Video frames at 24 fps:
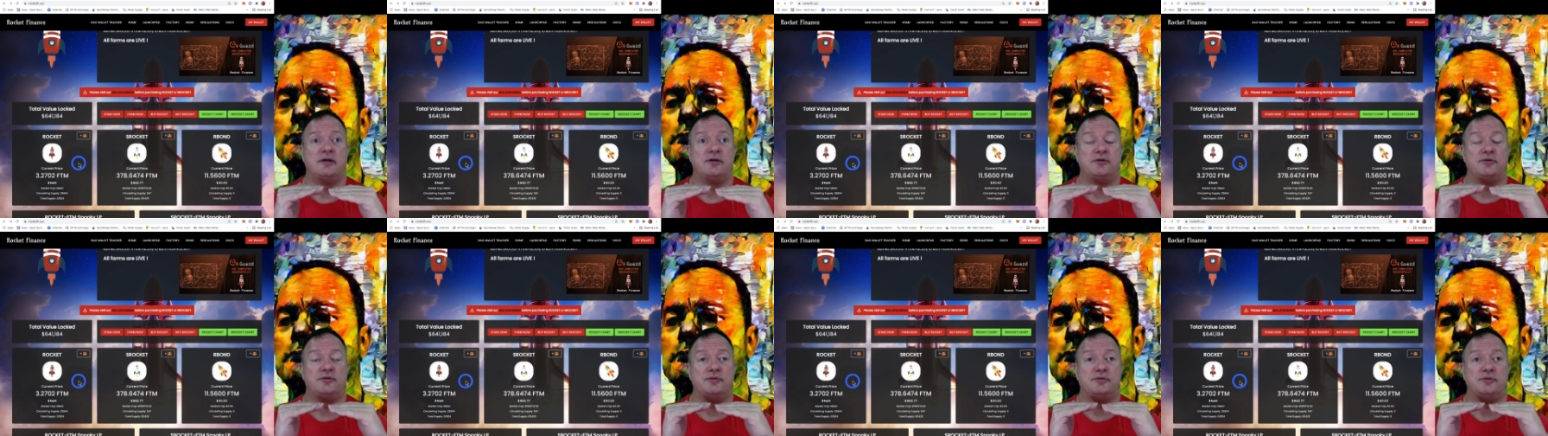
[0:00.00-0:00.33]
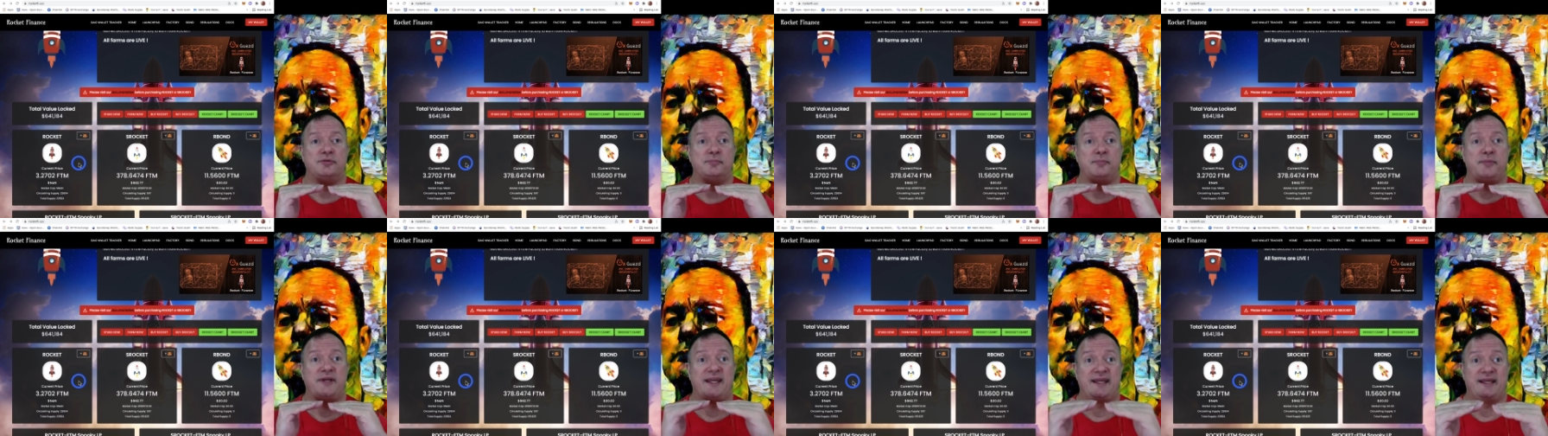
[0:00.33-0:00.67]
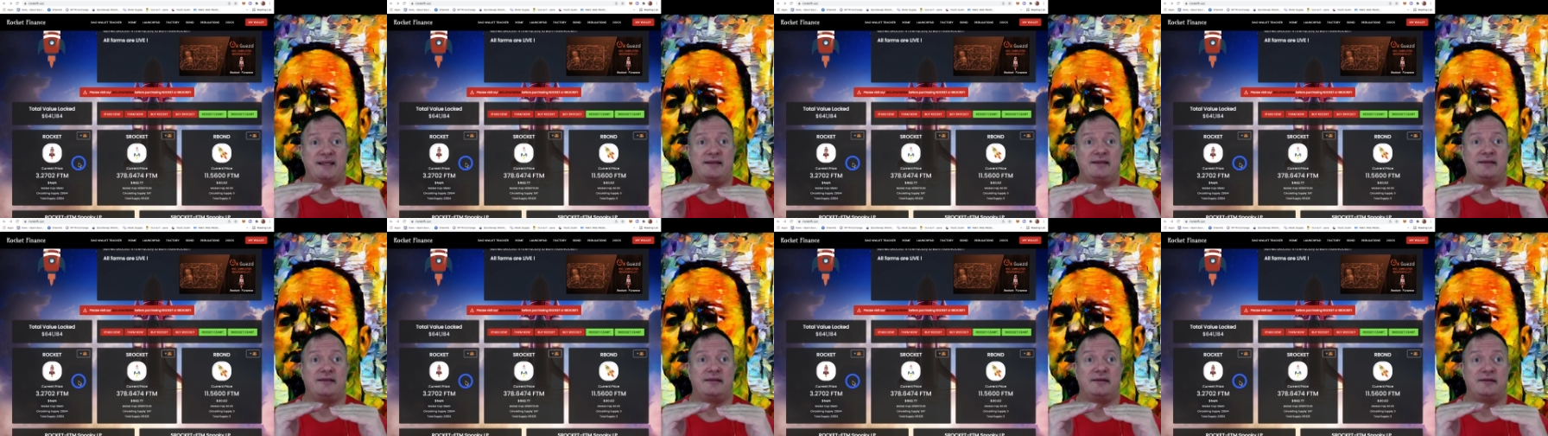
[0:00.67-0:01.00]
to
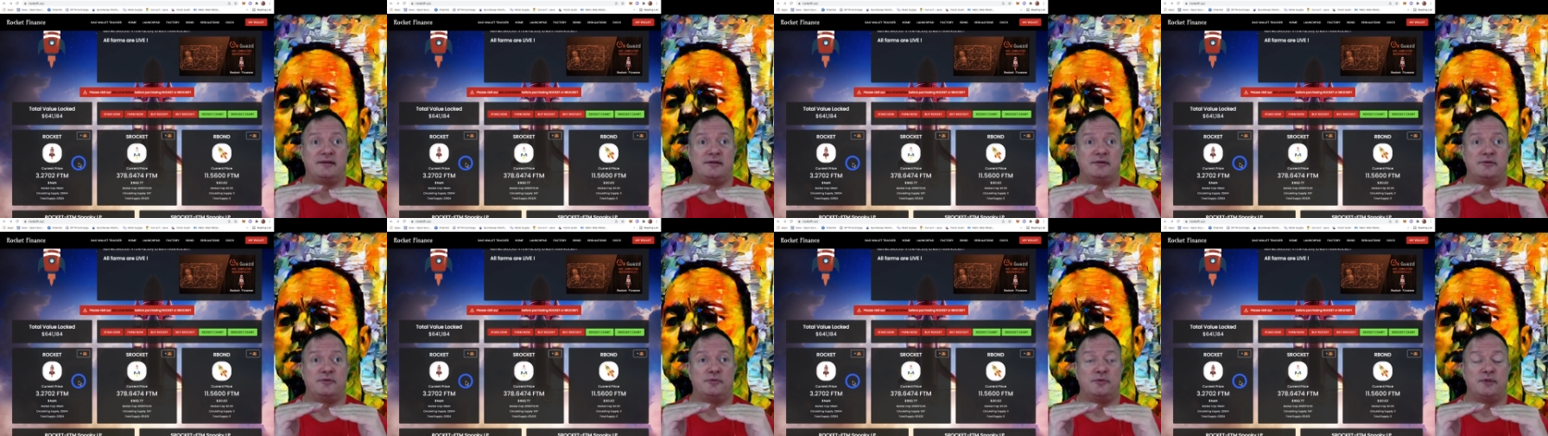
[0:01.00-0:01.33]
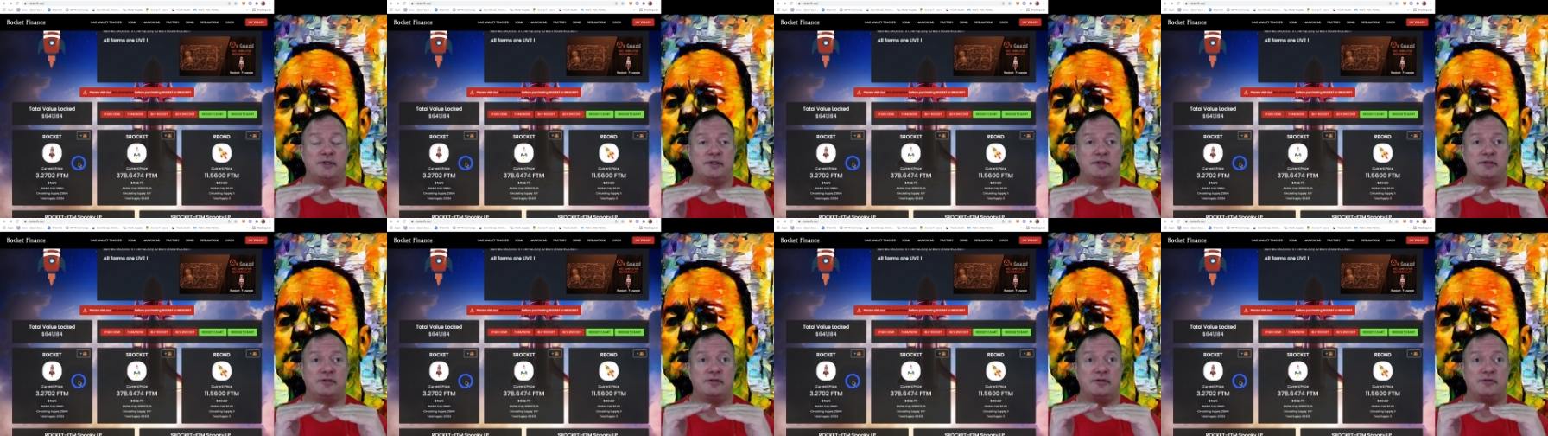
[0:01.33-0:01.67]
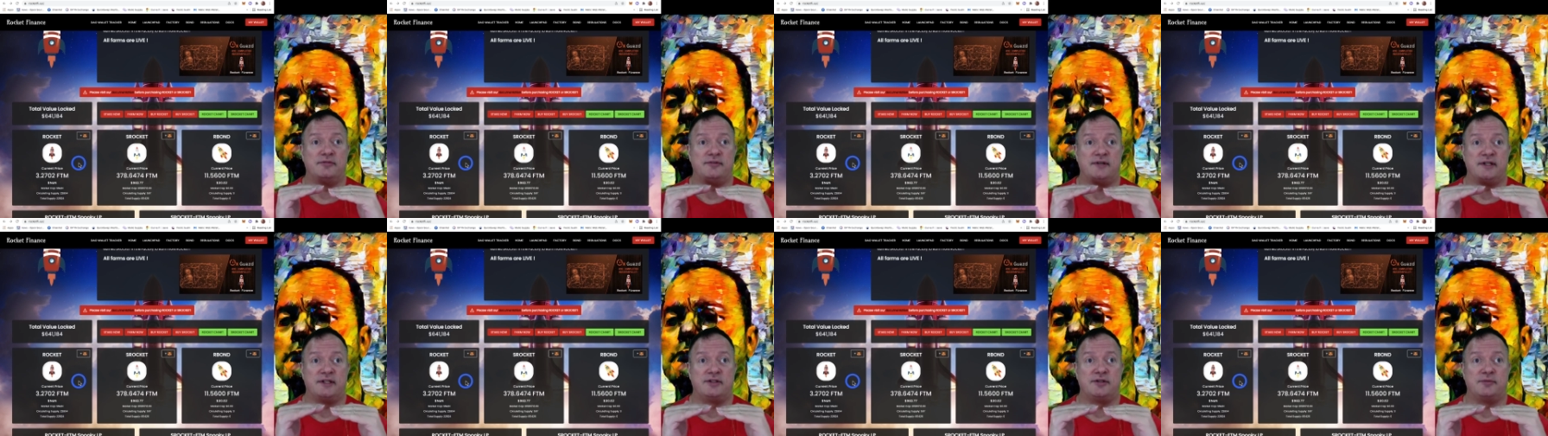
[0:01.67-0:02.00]
peg with the
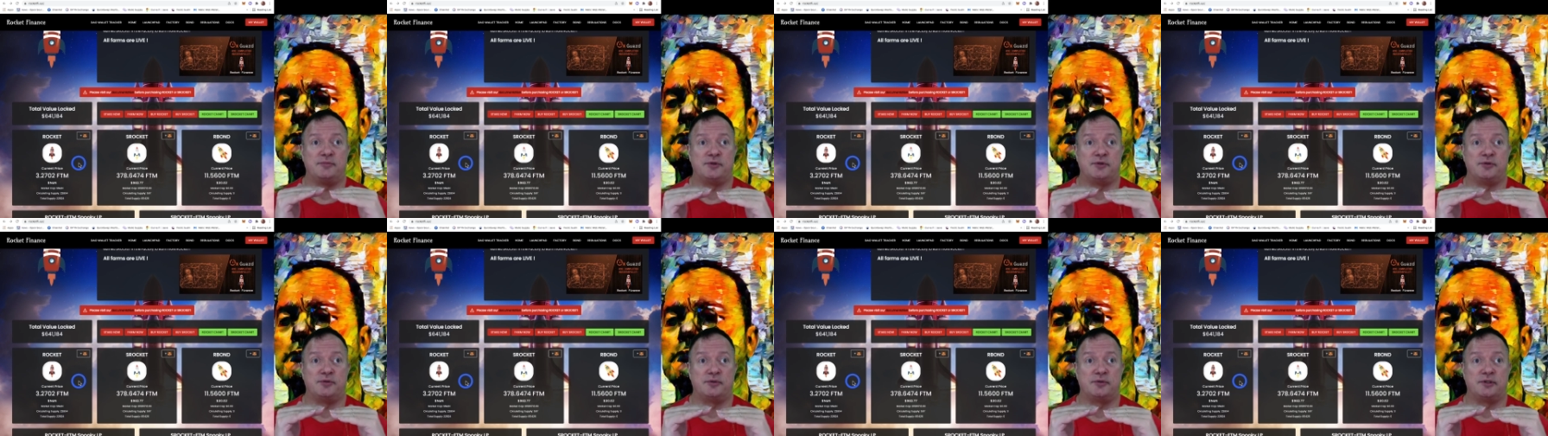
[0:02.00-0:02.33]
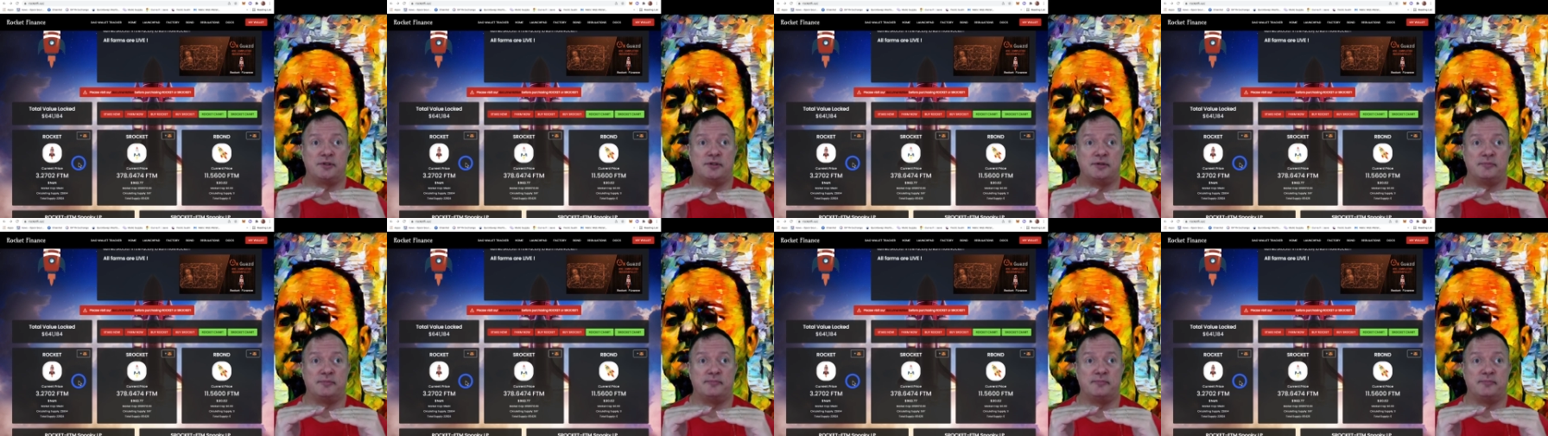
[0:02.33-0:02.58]
Fantom token.